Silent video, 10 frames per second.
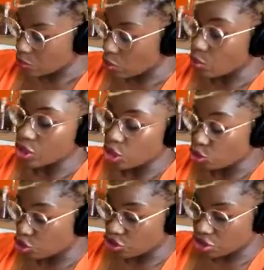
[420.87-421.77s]
well, what
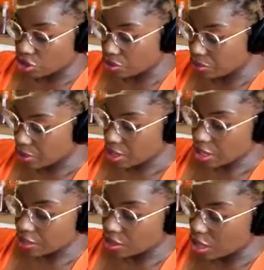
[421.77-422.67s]
you should do
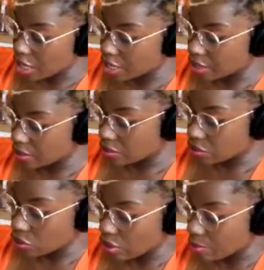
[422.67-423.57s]
is turn
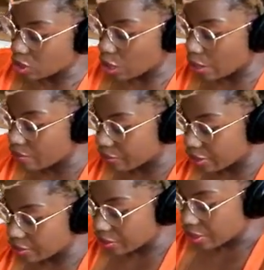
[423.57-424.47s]
your image
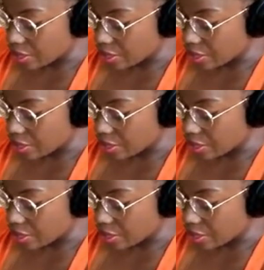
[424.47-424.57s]
over